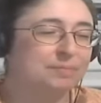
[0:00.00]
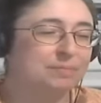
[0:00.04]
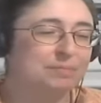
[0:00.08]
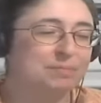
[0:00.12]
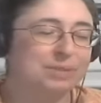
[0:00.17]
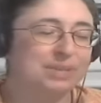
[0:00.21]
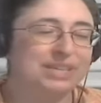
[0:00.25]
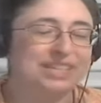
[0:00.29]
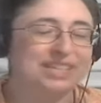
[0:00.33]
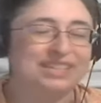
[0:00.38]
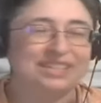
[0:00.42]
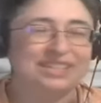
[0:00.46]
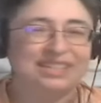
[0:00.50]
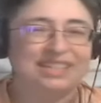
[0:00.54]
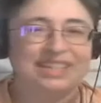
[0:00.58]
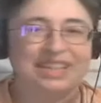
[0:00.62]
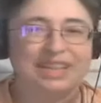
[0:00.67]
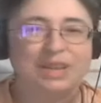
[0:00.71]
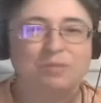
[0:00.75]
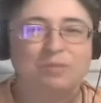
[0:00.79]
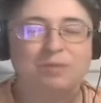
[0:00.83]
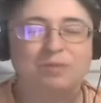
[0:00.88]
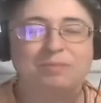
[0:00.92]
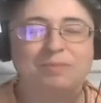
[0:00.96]
But
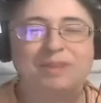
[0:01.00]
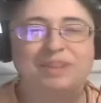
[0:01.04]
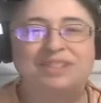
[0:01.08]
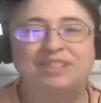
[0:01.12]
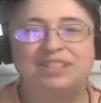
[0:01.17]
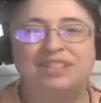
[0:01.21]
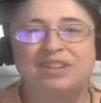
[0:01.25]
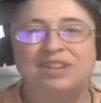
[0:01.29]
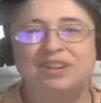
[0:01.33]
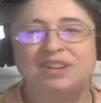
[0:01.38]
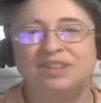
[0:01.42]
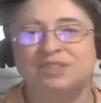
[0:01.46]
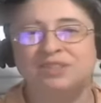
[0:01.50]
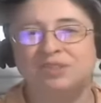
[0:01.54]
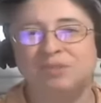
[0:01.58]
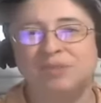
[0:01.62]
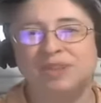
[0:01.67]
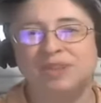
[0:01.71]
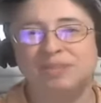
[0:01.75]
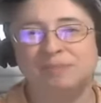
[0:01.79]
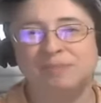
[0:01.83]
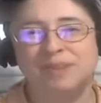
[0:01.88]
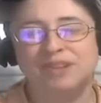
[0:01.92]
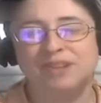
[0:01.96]
it would basically cause the
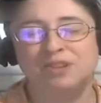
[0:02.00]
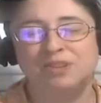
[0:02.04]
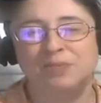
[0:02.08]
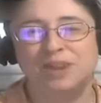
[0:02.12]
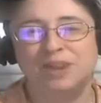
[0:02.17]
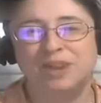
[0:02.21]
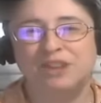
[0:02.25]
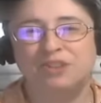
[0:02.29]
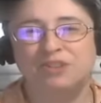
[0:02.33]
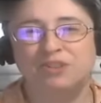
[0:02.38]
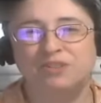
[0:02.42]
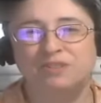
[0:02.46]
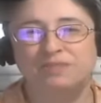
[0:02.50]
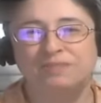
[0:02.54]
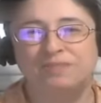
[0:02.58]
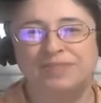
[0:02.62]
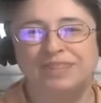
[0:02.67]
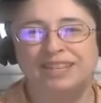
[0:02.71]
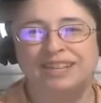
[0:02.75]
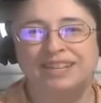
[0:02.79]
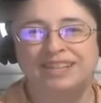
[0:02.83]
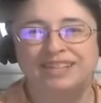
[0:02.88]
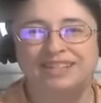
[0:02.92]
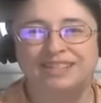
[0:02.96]
waistband to wrinkle.
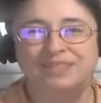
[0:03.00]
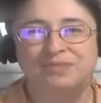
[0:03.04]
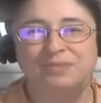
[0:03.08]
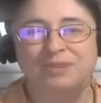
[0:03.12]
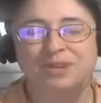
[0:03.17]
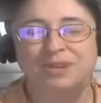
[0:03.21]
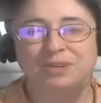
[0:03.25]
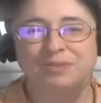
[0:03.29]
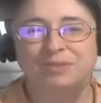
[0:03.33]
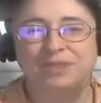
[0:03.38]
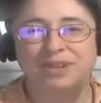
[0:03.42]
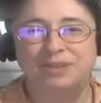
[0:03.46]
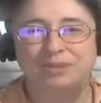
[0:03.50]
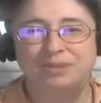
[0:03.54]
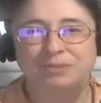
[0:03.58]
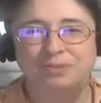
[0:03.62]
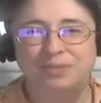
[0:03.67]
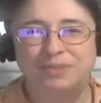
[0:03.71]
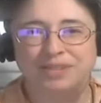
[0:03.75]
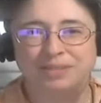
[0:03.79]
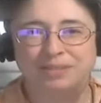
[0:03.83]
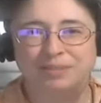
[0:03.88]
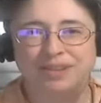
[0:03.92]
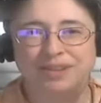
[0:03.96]
And I didn't want a wrinkled
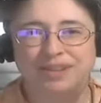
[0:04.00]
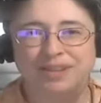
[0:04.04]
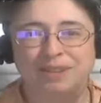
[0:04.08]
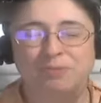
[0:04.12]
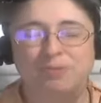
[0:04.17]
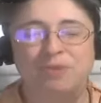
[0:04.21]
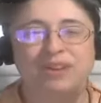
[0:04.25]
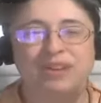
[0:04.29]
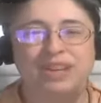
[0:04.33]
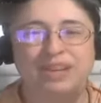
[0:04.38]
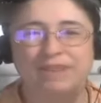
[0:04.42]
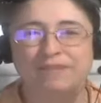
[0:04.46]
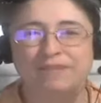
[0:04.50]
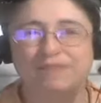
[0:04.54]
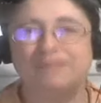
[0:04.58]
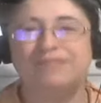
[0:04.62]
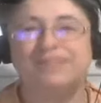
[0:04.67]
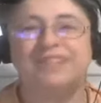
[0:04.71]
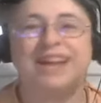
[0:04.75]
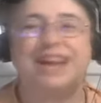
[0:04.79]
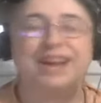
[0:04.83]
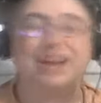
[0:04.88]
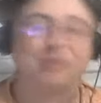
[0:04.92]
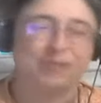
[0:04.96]
waistband. I want a
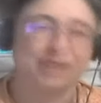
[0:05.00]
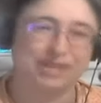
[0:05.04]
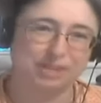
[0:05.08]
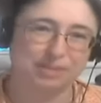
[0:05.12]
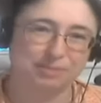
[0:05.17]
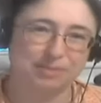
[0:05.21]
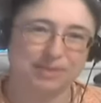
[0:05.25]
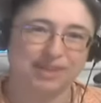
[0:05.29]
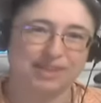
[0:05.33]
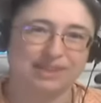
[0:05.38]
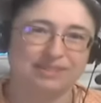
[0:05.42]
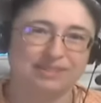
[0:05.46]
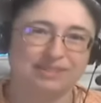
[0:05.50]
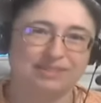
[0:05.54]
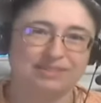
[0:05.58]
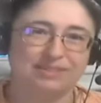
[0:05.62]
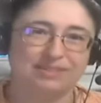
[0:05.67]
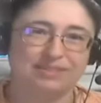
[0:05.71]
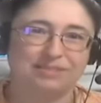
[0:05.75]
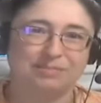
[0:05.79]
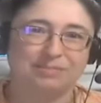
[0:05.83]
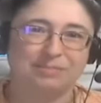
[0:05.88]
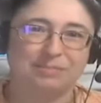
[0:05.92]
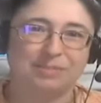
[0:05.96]
flat waistband
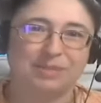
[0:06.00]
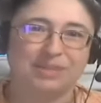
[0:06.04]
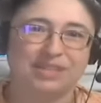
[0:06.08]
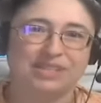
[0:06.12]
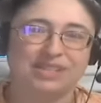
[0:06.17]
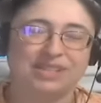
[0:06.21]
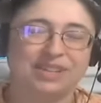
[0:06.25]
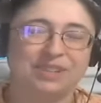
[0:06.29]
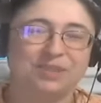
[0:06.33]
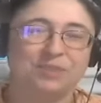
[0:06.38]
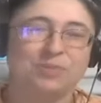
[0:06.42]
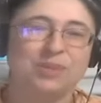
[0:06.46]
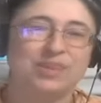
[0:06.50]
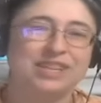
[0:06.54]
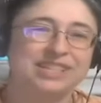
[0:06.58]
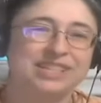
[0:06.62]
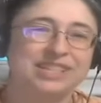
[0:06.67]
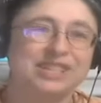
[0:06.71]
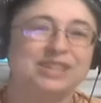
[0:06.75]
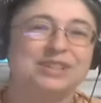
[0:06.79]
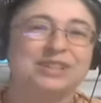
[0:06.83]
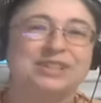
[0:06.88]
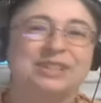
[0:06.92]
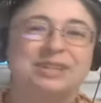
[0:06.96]
because I didn't want it
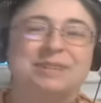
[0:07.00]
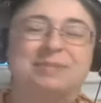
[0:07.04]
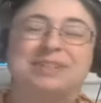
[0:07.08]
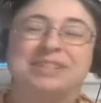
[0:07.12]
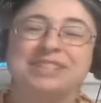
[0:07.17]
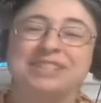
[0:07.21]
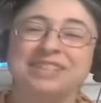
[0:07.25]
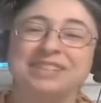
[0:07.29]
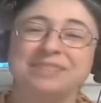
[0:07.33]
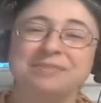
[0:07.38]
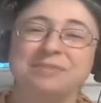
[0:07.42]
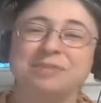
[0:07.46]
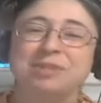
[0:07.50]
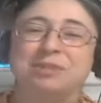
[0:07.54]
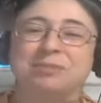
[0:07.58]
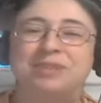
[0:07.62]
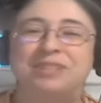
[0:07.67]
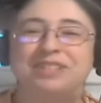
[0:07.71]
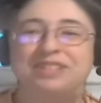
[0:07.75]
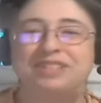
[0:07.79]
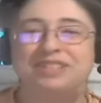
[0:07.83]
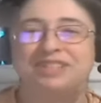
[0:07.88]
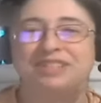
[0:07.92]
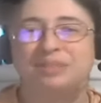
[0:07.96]
to irritate my skin, which
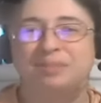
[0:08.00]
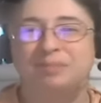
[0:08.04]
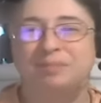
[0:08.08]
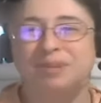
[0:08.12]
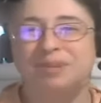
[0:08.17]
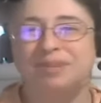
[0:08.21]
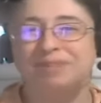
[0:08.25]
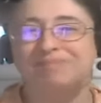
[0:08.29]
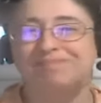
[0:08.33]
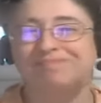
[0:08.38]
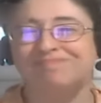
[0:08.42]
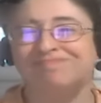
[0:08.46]
means zipper.